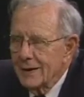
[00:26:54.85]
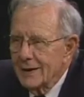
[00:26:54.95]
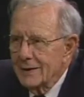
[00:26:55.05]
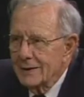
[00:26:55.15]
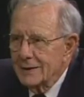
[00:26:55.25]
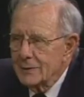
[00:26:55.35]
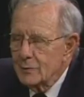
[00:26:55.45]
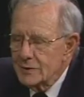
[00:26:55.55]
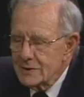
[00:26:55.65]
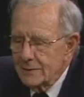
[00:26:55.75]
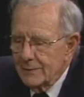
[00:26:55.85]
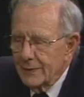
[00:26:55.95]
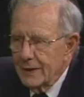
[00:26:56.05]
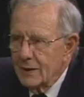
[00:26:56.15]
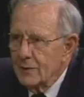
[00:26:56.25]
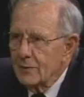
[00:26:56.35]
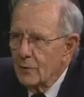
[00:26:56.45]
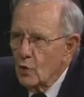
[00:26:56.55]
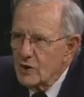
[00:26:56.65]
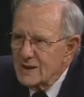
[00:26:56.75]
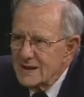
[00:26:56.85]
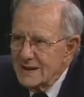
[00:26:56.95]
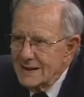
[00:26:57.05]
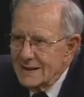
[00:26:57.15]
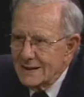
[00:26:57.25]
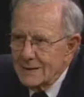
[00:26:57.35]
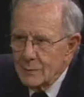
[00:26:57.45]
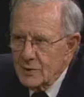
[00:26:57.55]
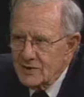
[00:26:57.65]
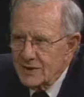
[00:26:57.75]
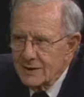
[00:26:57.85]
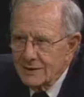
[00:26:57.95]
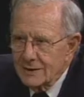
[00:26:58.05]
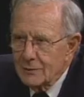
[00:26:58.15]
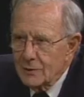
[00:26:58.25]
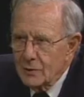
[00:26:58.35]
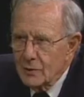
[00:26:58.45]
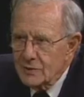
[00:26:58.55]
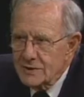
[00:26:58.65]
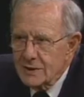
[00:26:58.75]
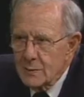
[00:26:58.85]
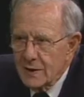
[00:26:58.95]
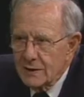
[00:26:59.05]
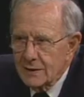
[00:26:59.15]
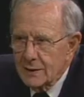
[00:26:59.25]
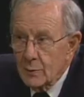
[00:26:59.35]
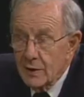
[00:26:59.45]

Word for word: uh, it was fourteen percent of the gross domestic,